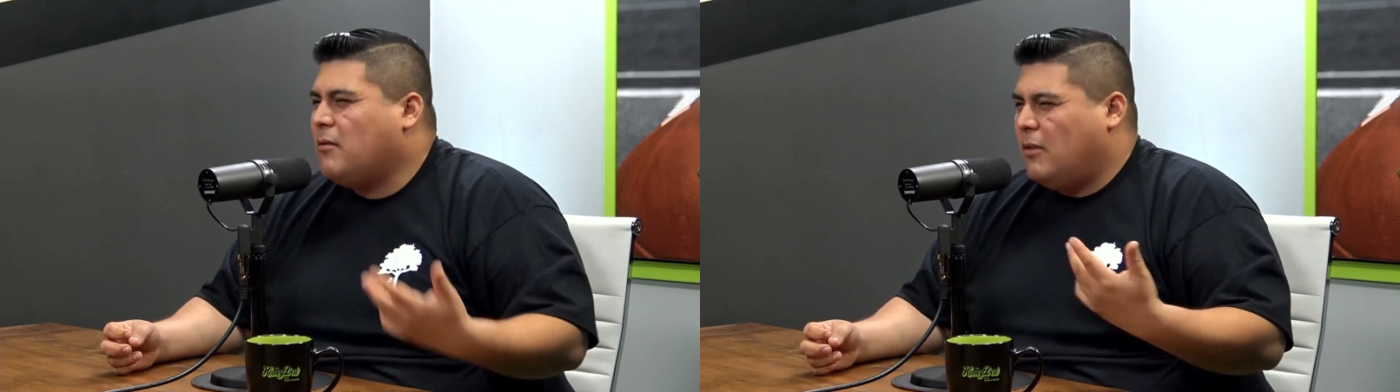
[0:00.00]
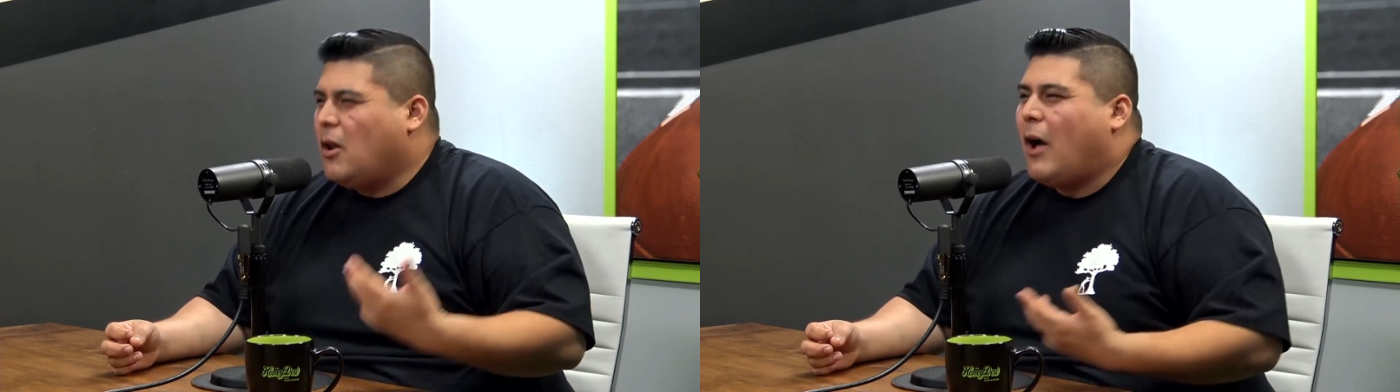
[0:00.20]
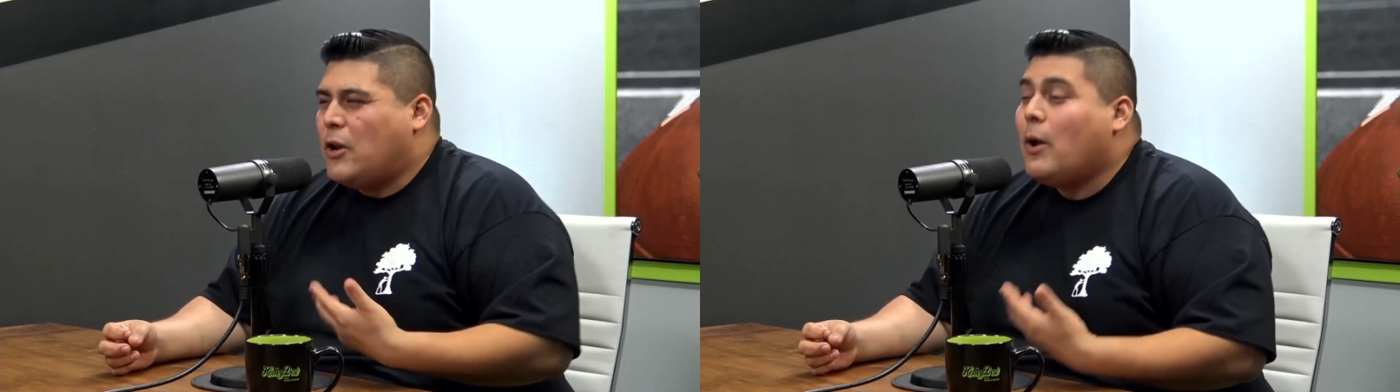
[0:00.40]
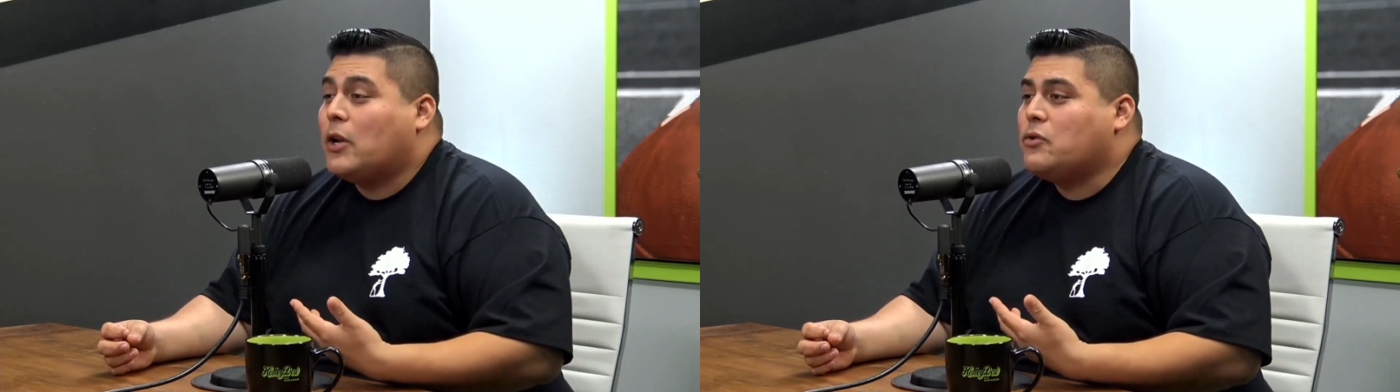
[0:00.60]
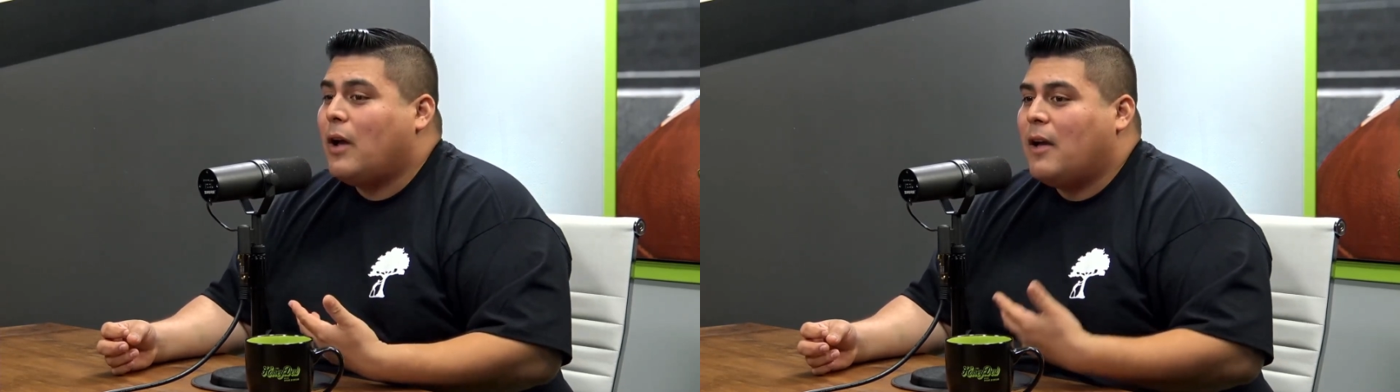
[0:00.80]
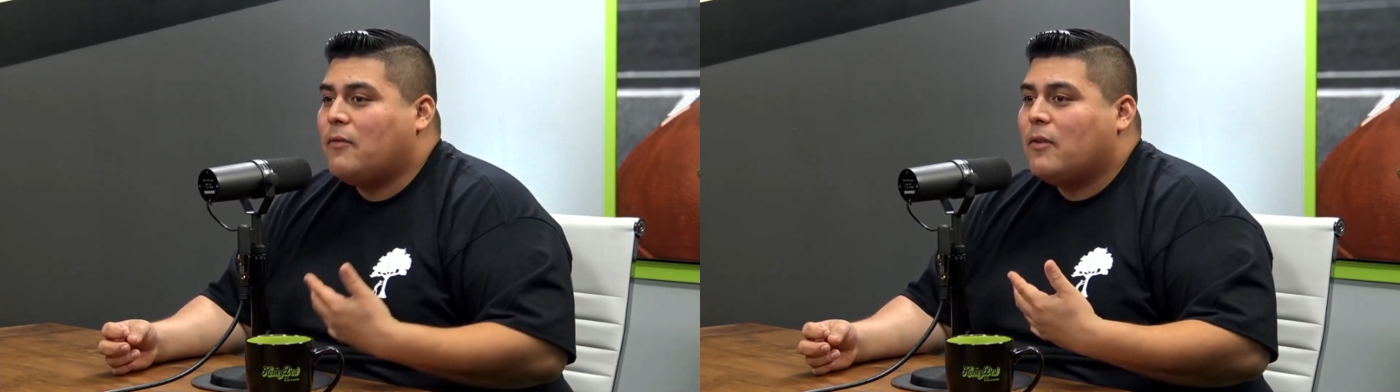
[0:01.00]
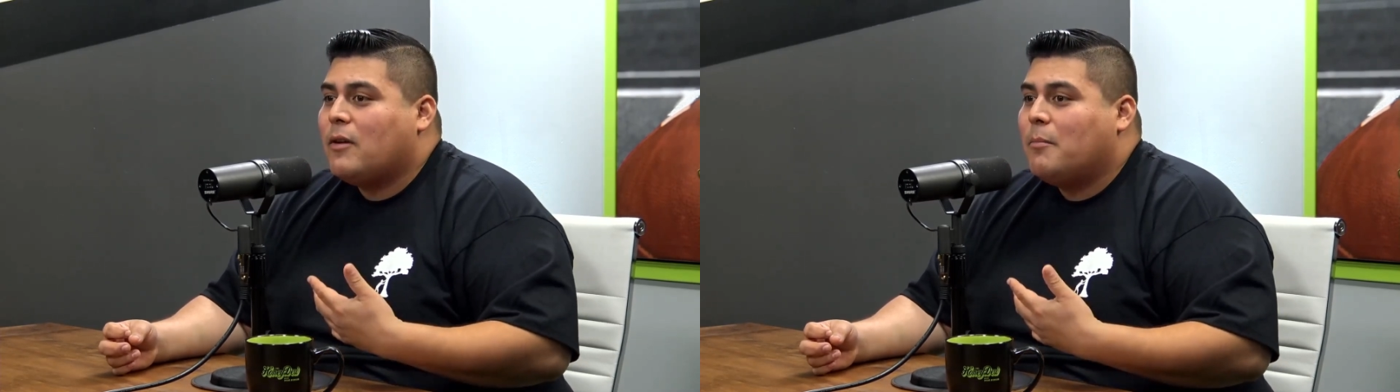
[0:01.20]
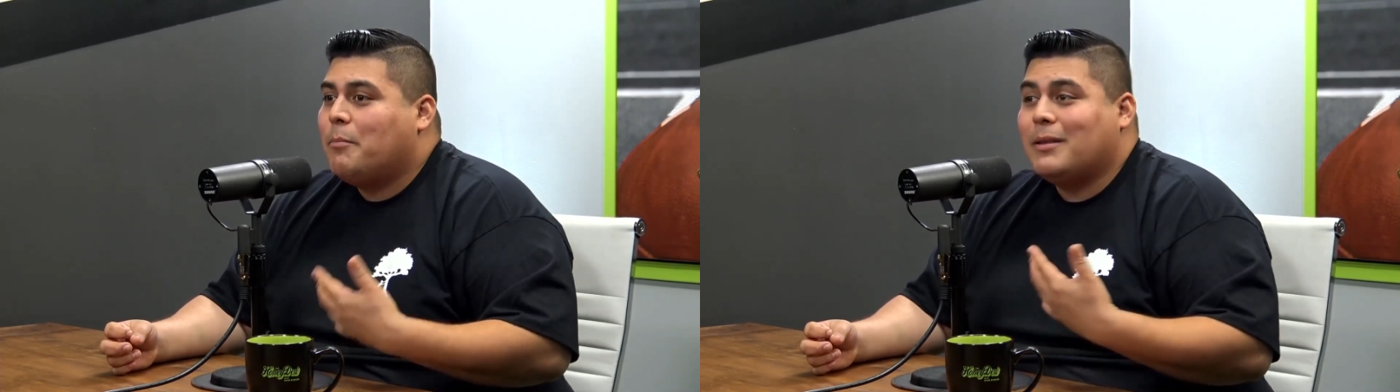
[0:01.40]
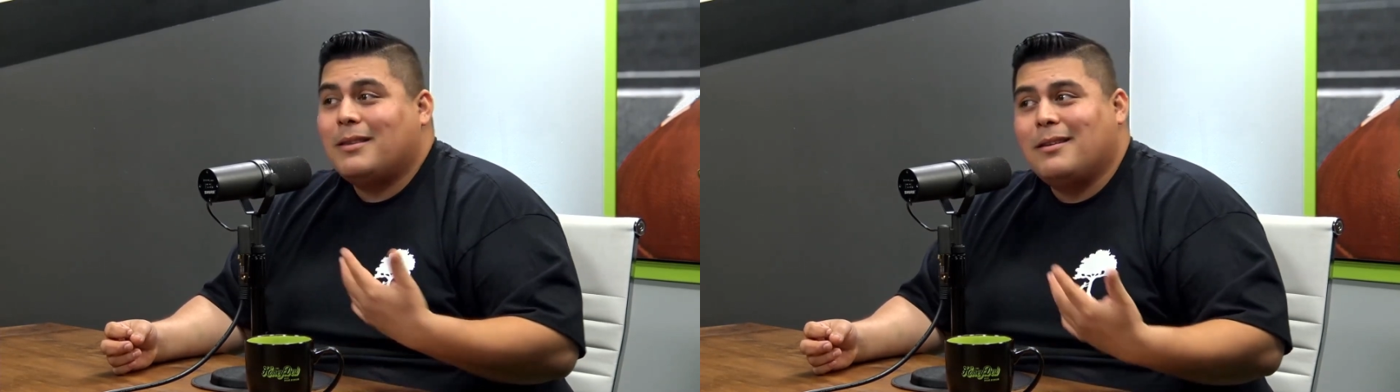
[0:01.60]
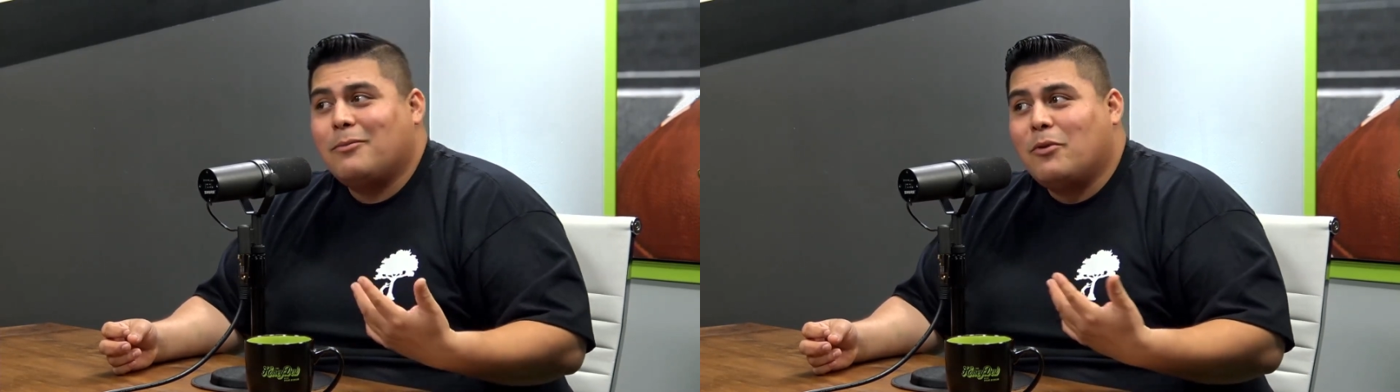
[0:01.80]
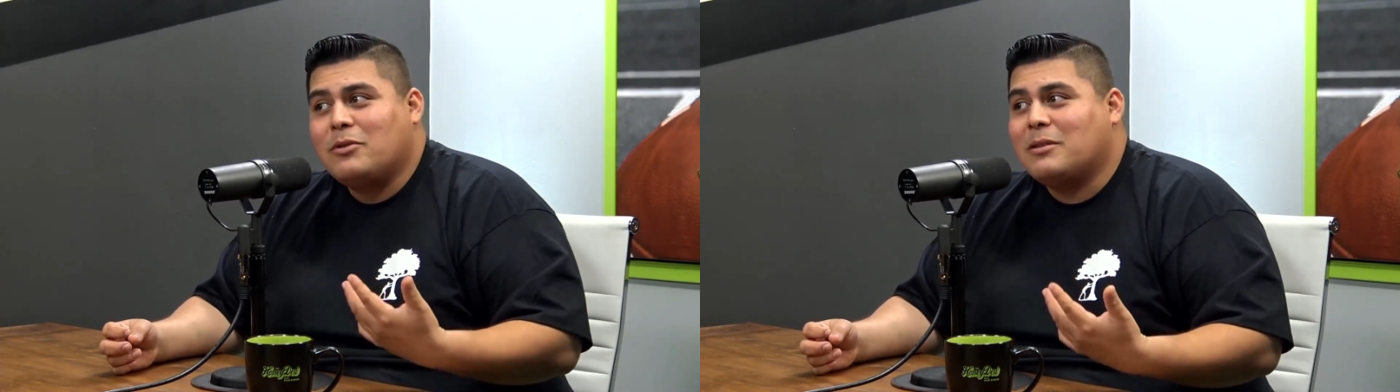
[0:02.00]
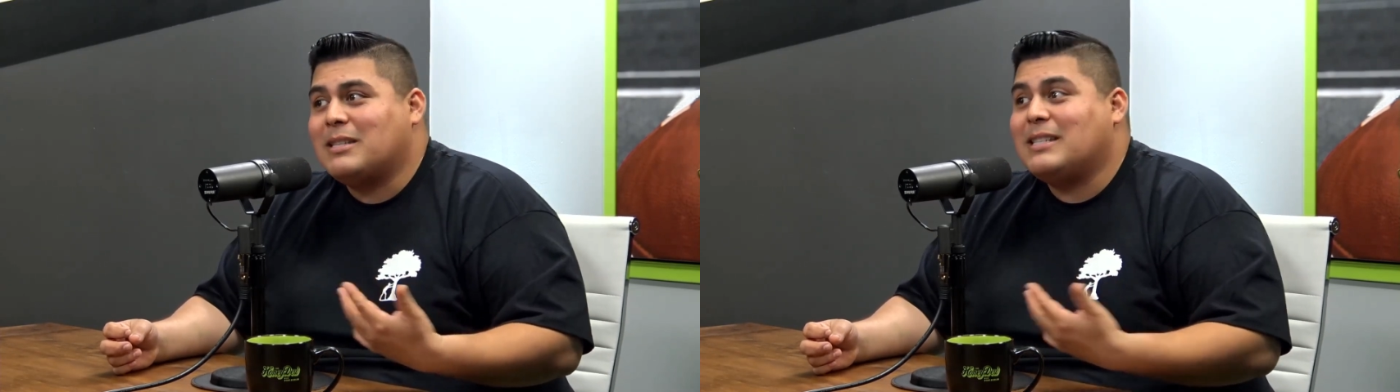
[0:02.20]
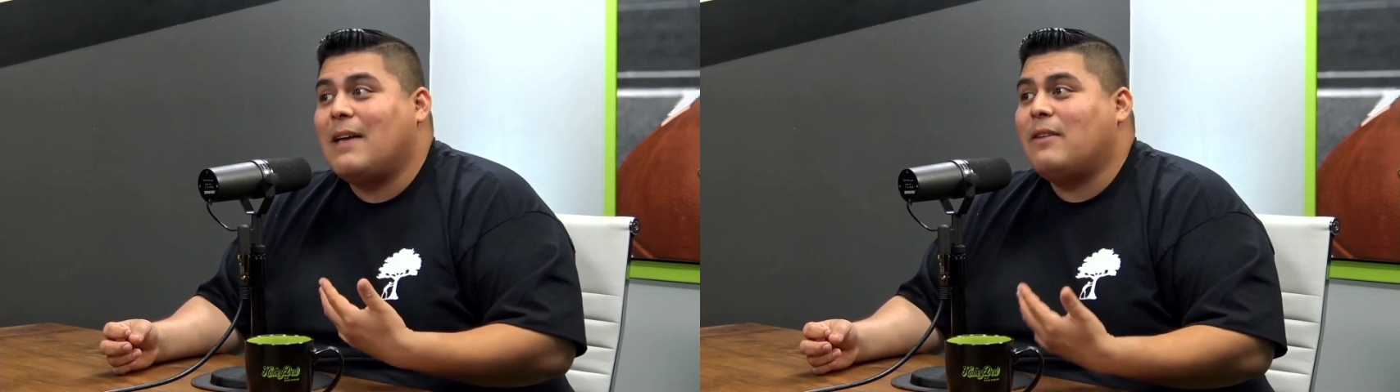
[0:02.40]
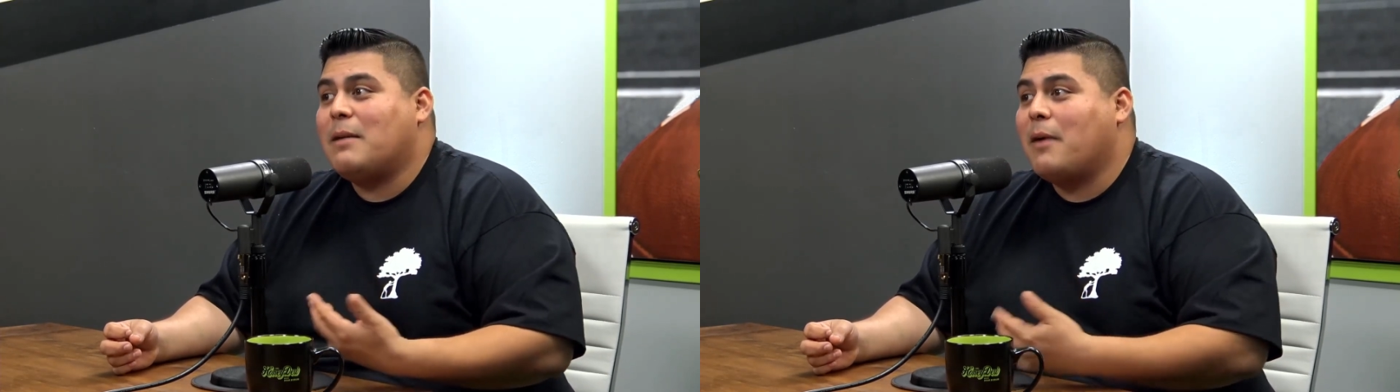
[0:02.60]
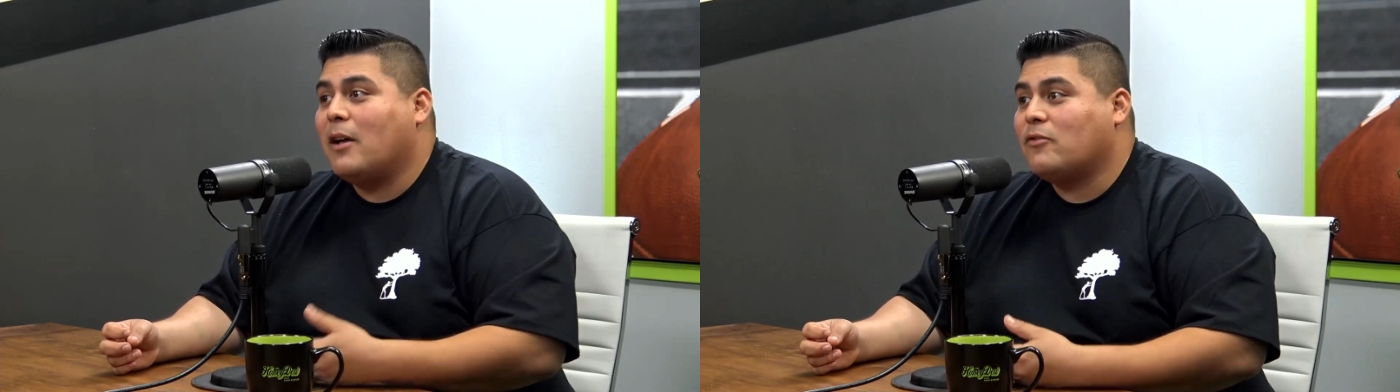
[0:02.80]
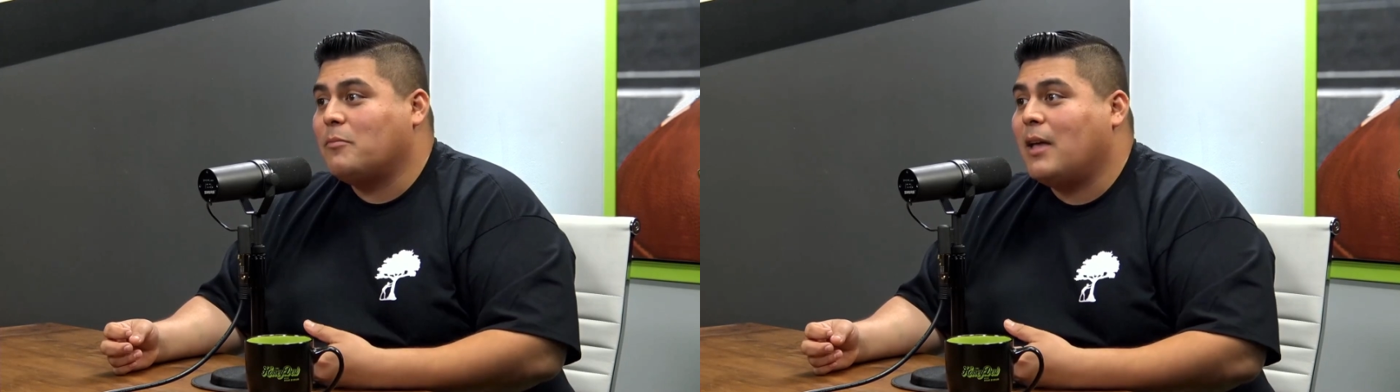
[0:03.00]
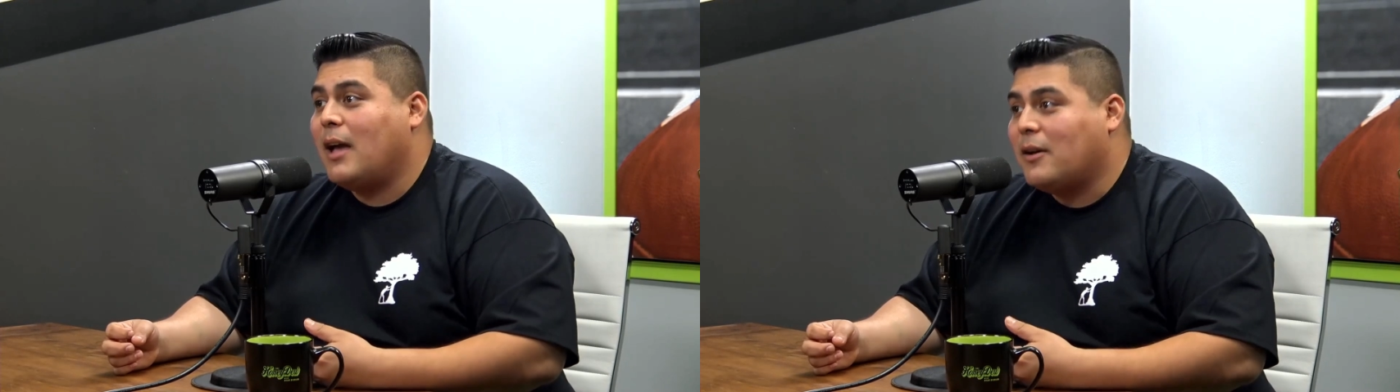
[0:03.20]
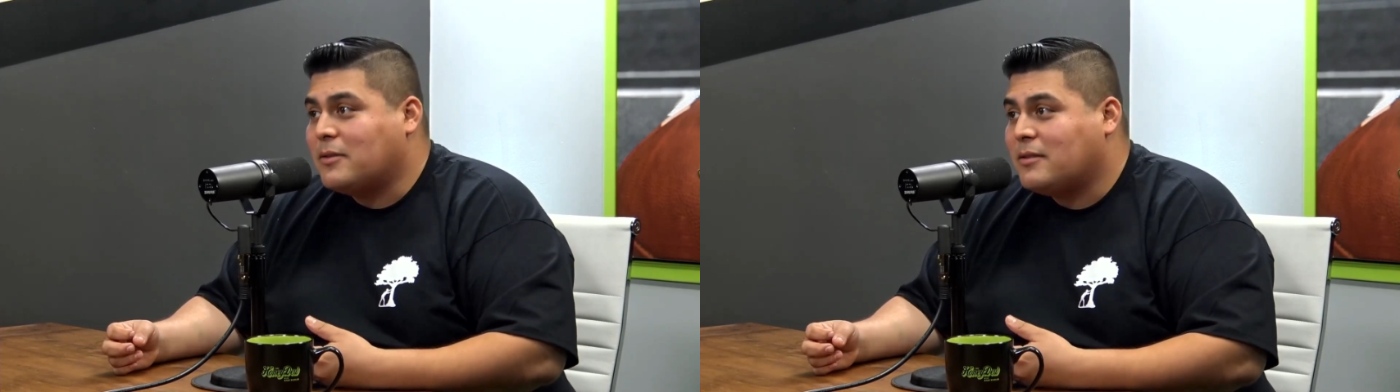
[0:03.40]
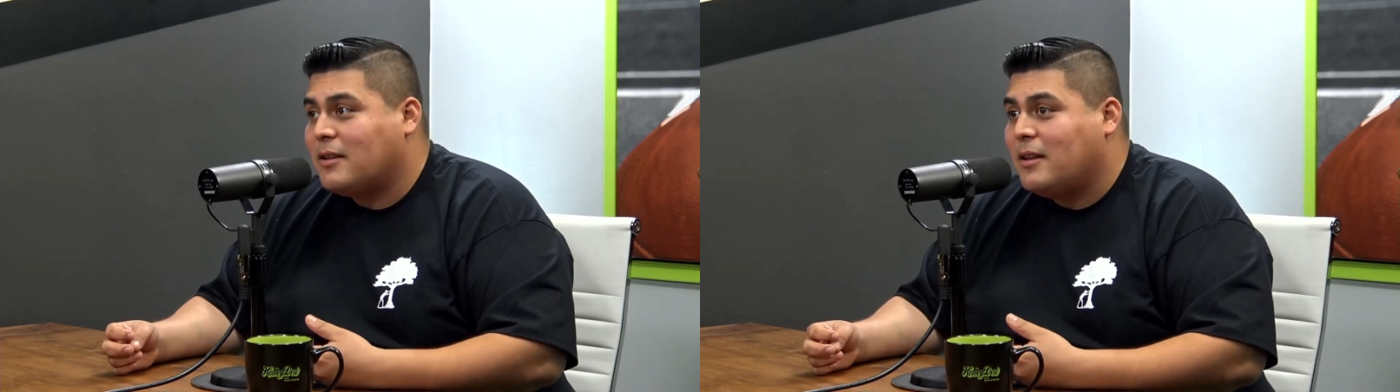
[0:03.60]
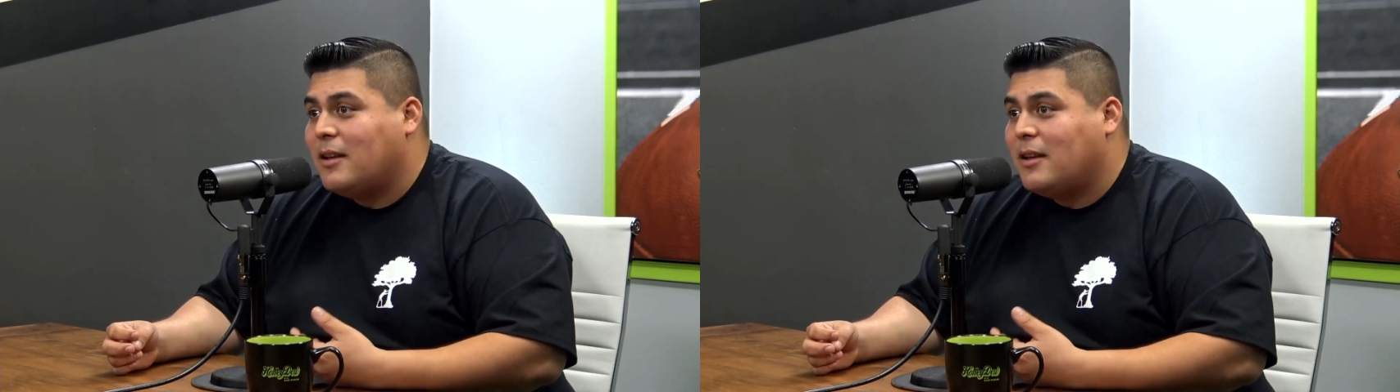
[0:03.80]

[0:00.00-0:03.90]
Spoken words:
You know, I know how to drive, but we're also 7-8 miles from the house.